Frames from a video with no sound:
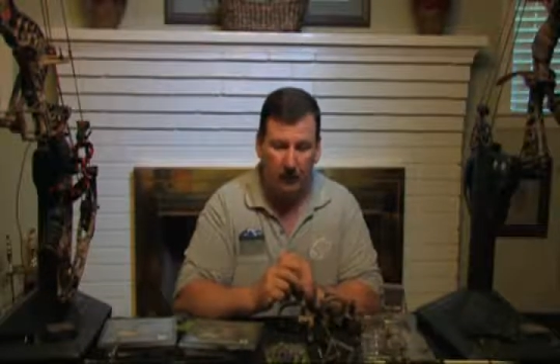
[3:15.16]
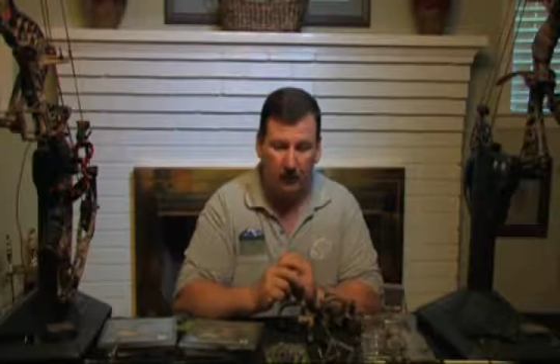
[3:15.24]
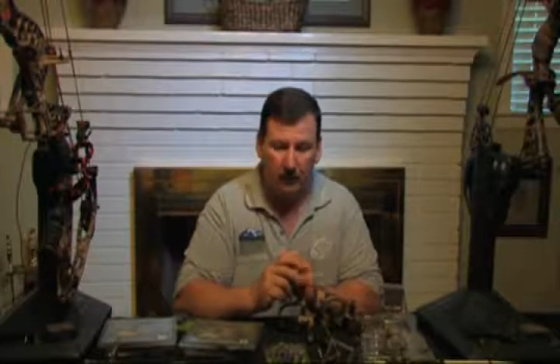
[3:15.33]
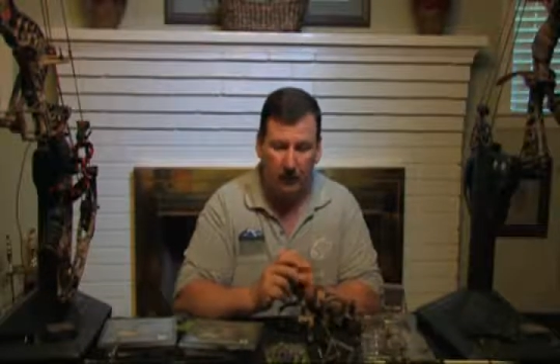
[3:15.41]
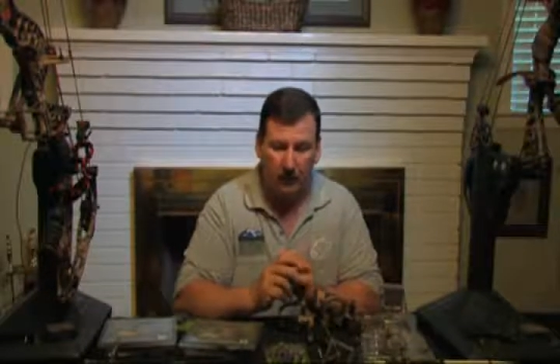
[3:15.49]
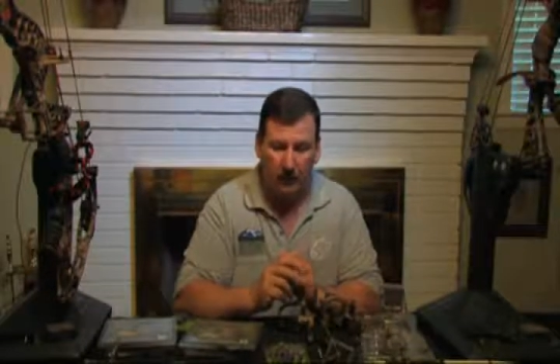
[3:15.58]

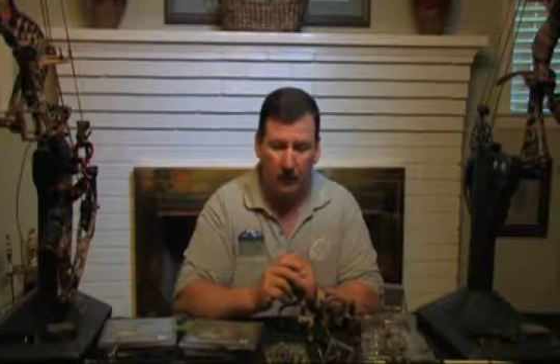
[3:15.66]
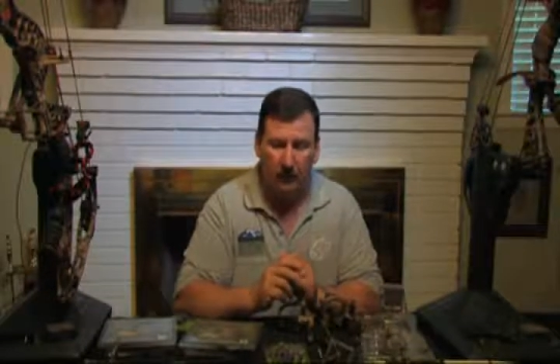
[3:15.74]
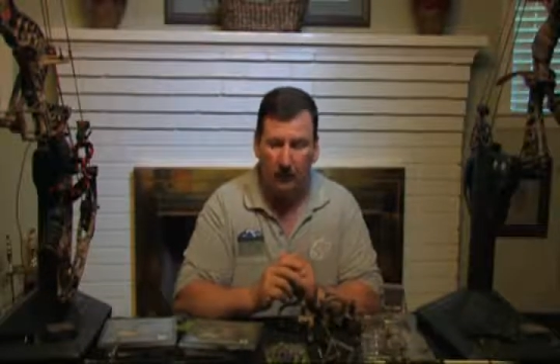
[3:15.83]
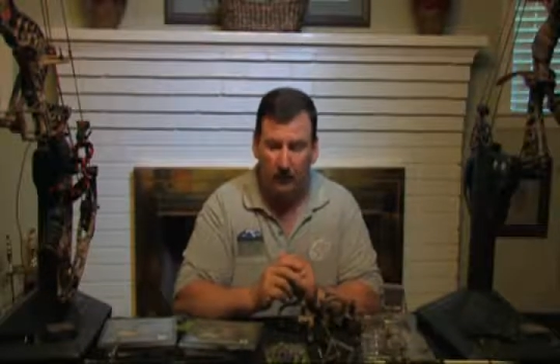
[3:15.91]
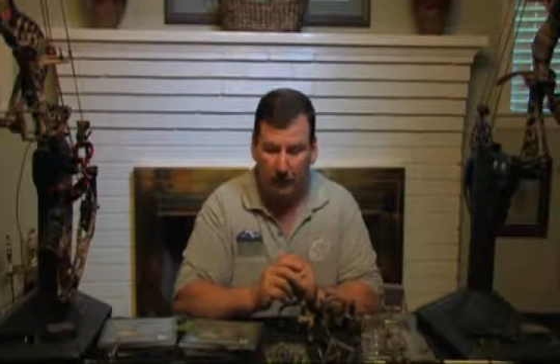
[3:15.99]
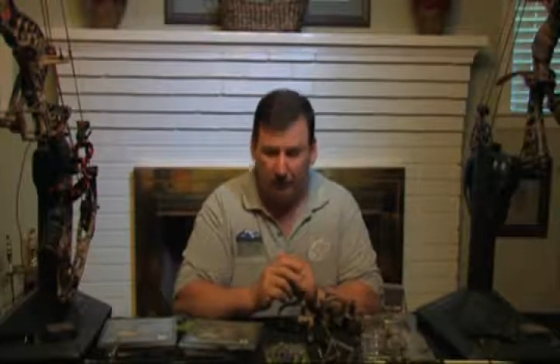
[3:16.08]
But
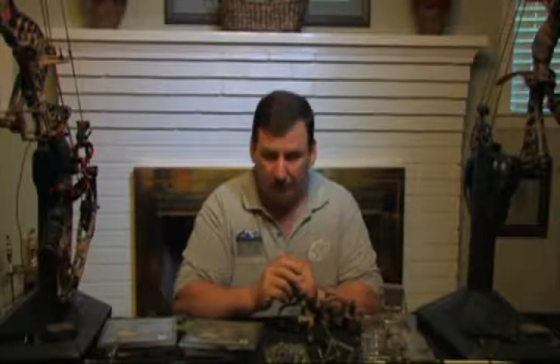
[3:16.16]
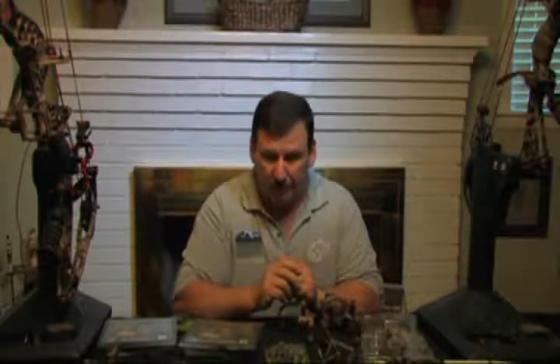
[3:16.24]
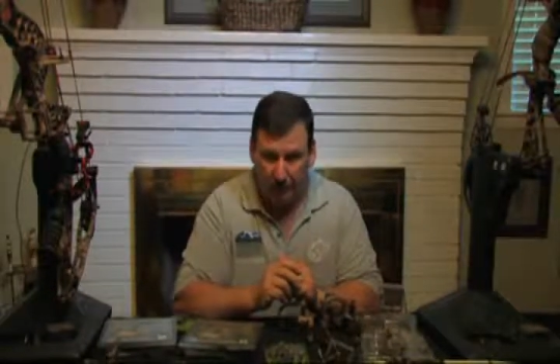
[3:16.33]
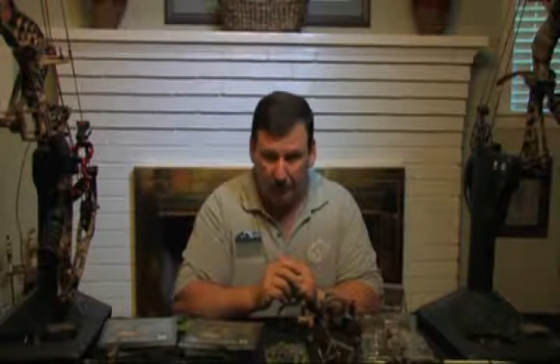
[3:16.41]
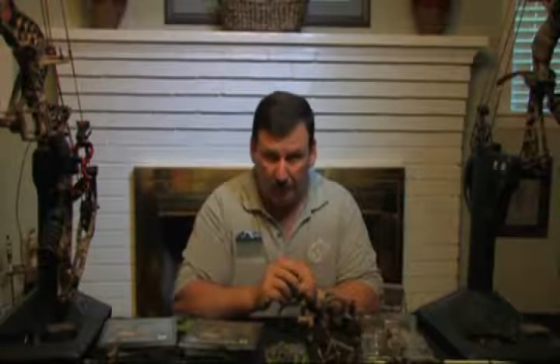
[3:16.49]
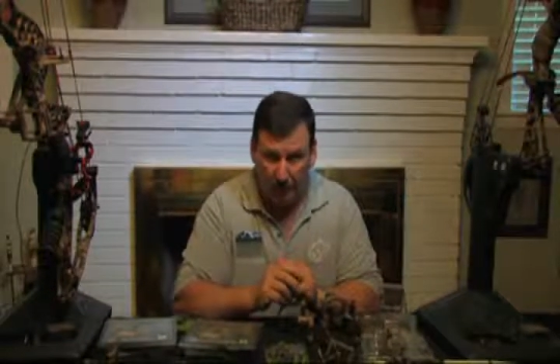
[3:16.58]
we'll
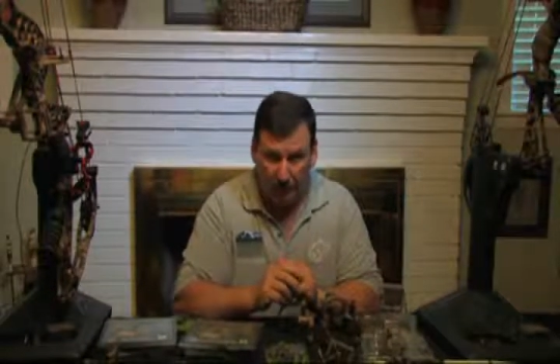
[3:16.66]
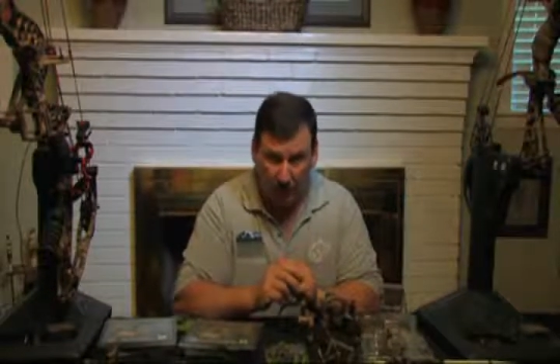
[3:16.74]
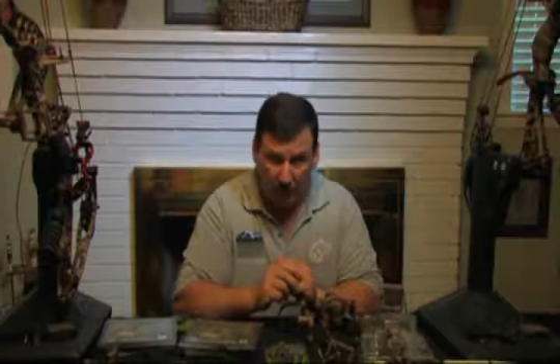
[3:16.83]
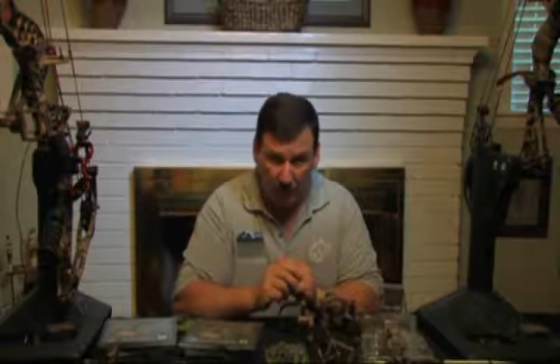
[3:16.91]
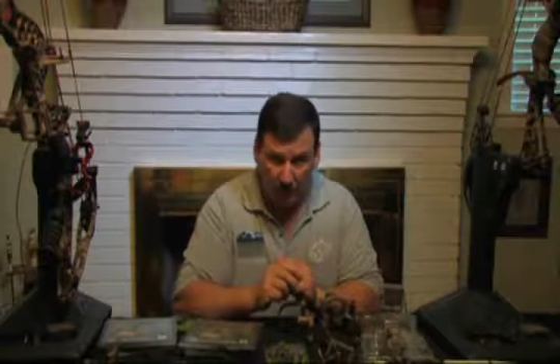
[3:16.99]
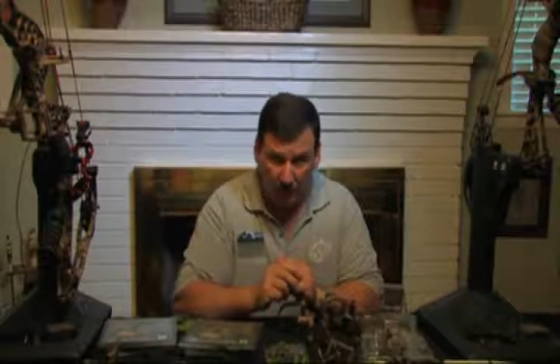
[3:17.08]
be
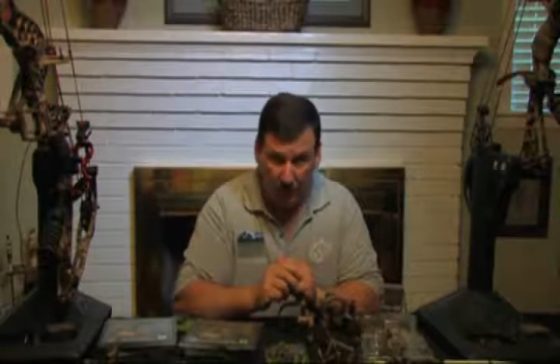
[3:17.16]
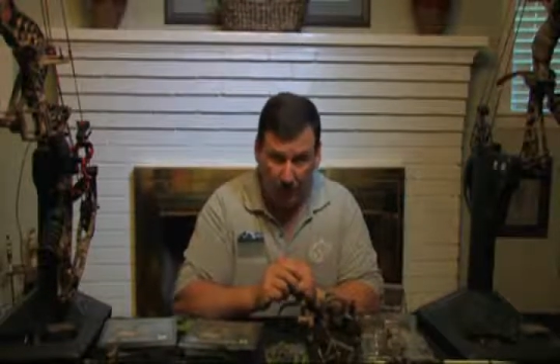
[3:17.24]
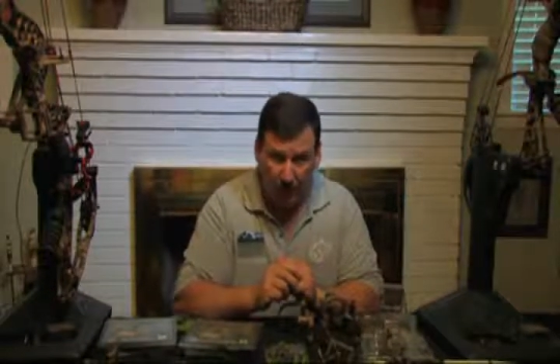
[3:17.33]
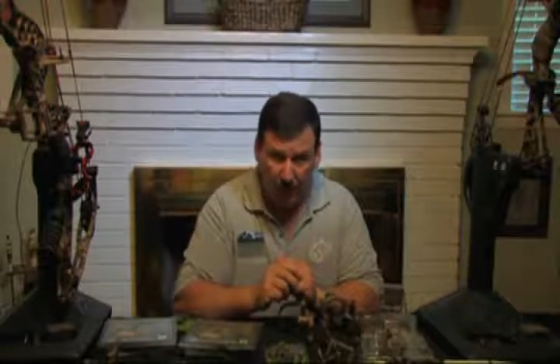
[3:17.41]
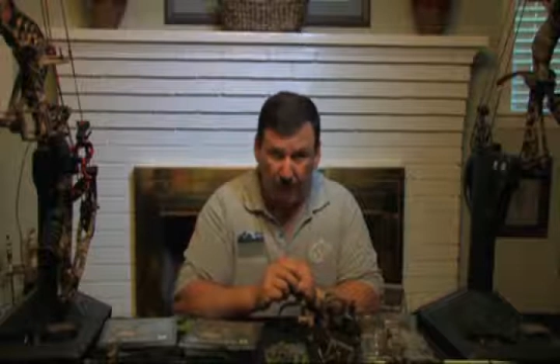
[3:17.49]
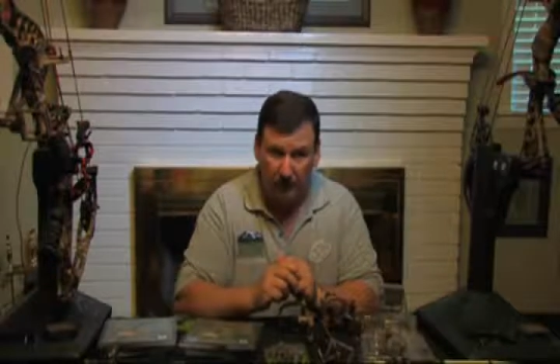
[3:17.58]
more than
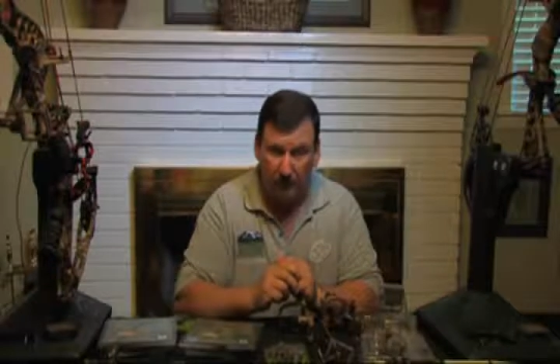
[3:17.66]
happy